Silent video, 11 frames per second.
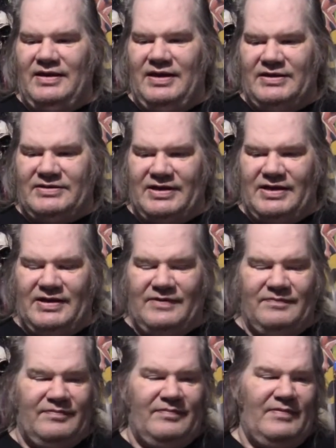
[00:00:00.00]
It's a
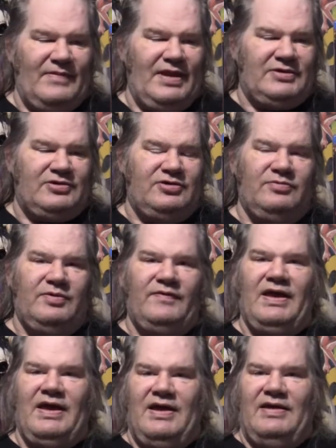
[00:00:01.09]
cool
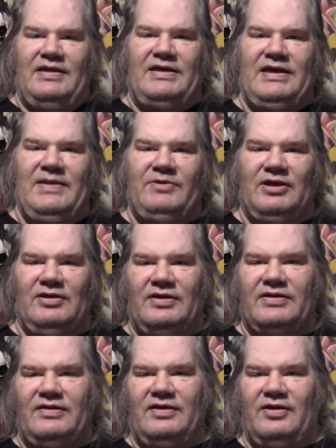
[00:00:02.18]
movie. They keep the
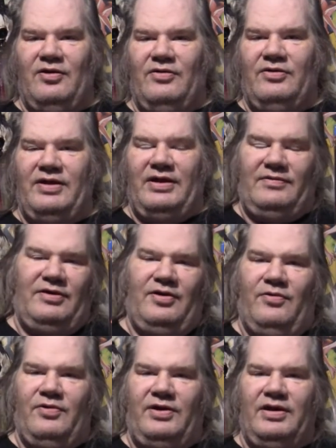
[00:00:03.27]
look of the
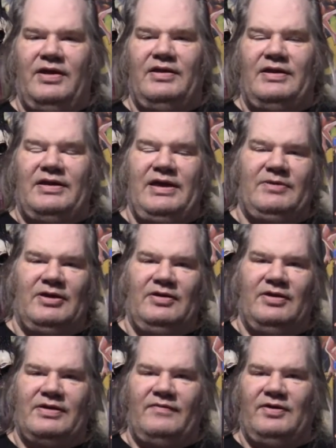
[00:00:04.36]
Gorn. They keep the
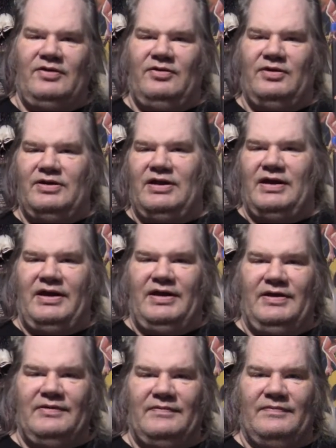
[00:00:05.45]
look of the Lorelei